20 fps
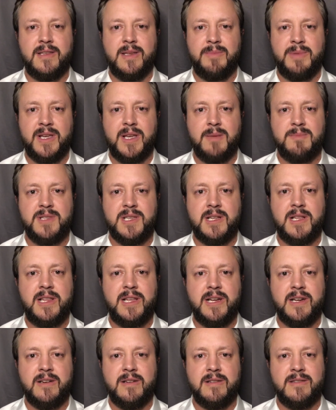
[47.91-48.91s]
it becomes
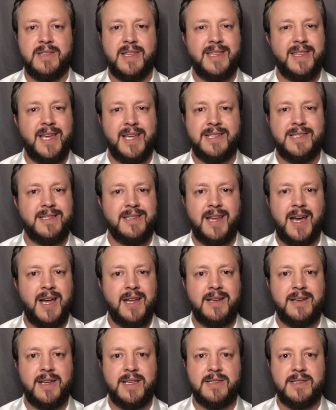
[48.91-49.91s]
clear that that's
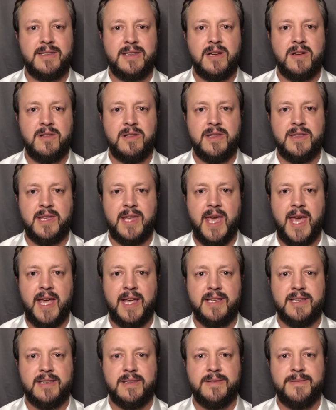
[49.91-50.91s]
not necessarily the
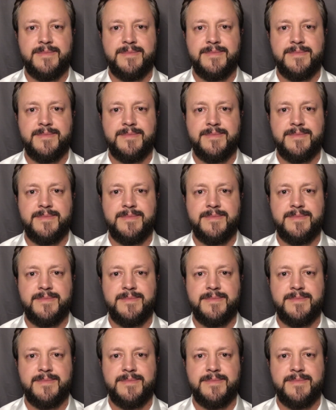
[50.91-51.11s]
case.